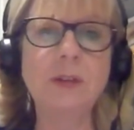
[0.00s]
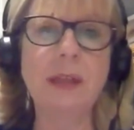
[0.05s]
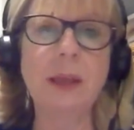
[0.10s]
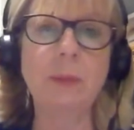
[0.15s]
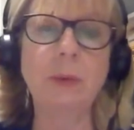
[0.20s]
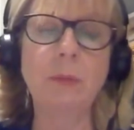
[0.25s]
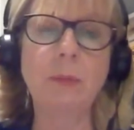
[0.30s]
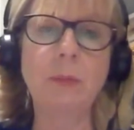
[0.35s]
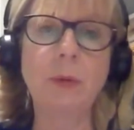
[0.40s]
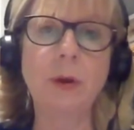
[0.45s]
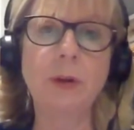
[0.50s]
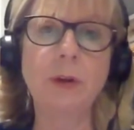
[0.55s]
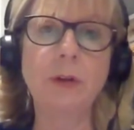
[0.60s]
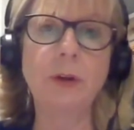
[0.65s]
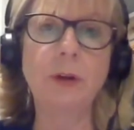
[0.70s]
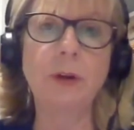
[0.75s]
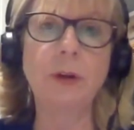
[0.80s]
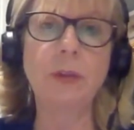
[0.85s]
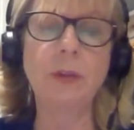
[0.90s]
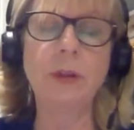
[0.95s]
They will
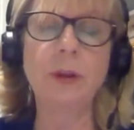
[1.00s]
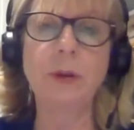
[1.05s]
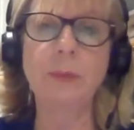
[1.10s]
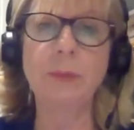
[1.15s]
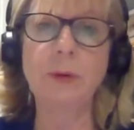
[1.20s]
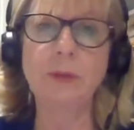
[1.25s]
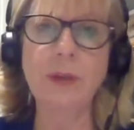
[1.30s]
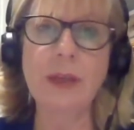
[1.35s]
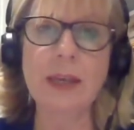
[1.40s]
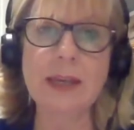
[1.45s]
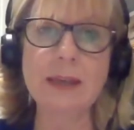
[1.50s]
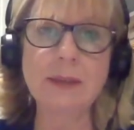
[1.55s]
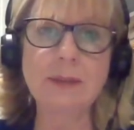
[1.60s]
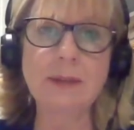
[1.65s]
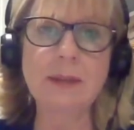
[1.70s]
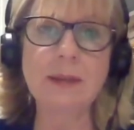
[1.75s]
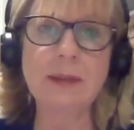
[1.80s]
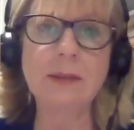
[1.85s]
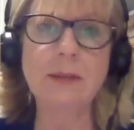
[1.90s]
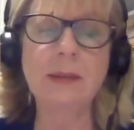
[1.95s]
monitor the number of
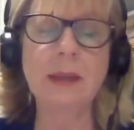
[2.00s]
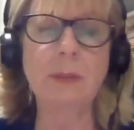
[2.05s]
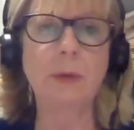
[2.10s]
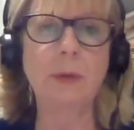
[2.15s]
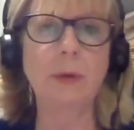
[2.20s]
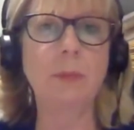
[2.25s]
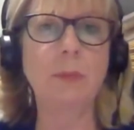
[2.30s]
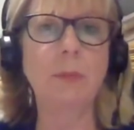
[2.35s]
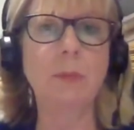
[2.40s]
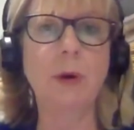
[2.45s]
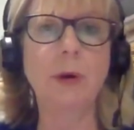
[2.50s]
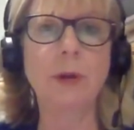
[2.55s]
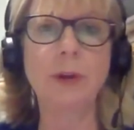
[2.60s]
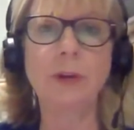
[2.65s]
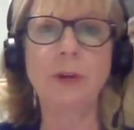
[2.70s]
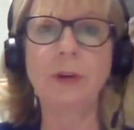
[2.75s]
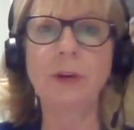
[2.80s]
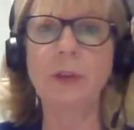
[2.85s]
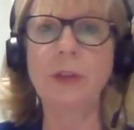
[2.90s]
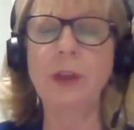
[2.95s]
cases. They will
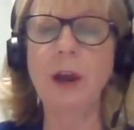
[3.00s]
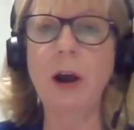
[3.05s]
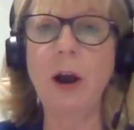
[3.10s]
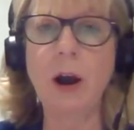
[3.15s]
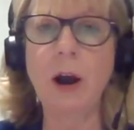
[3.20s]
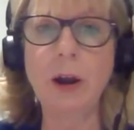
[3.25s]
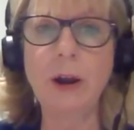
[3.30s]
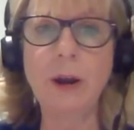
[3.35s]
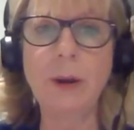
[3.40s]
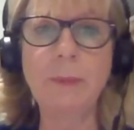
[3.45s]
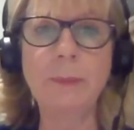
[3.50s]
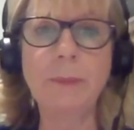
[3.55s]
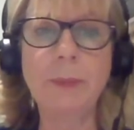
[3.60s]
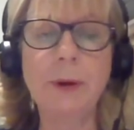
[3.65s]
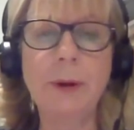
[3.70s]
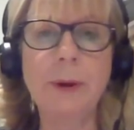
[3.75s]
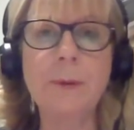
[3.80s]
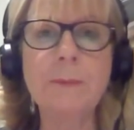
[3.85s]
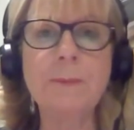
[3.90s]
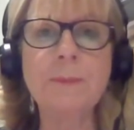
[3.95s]
monitor the R
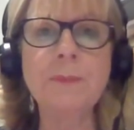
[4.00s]
number.